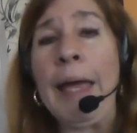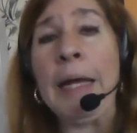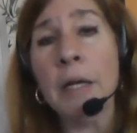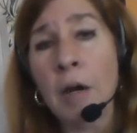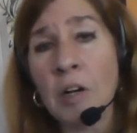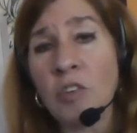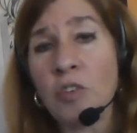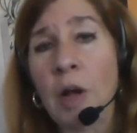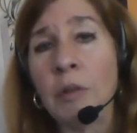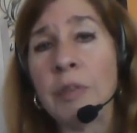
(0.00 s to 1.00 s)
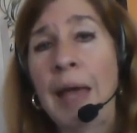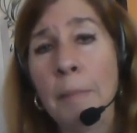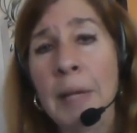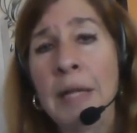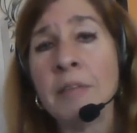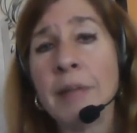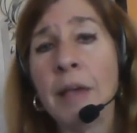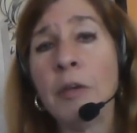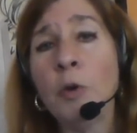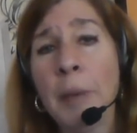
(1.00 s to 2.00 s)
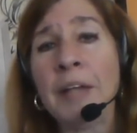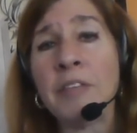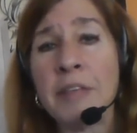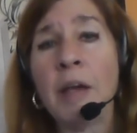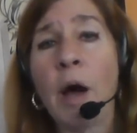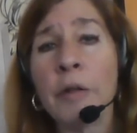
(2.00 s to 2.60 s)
In a nutshell, that means that you may see